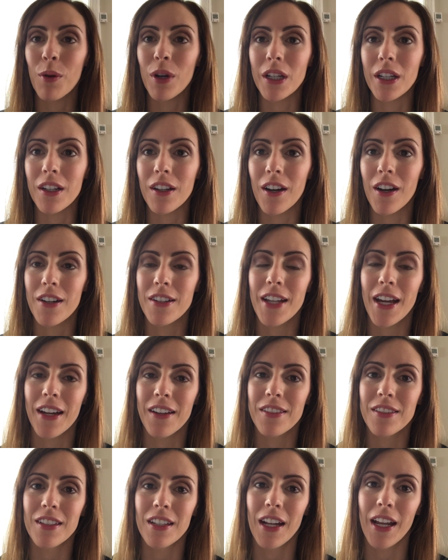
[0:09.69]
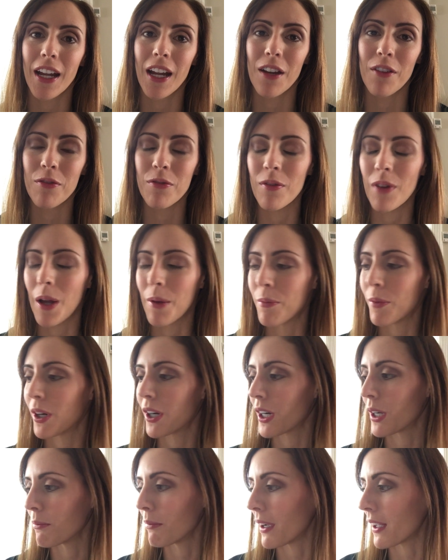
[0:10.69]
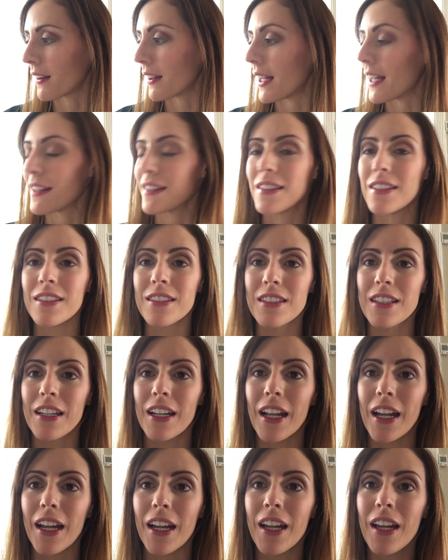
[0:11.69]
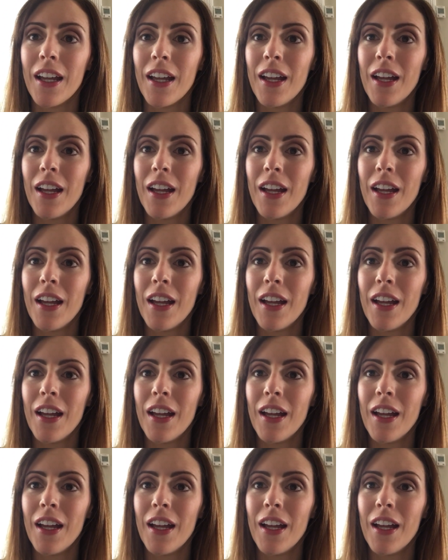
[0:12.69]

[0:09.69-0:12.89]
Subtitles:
wearing contacts today. I'm wearing my glasses today,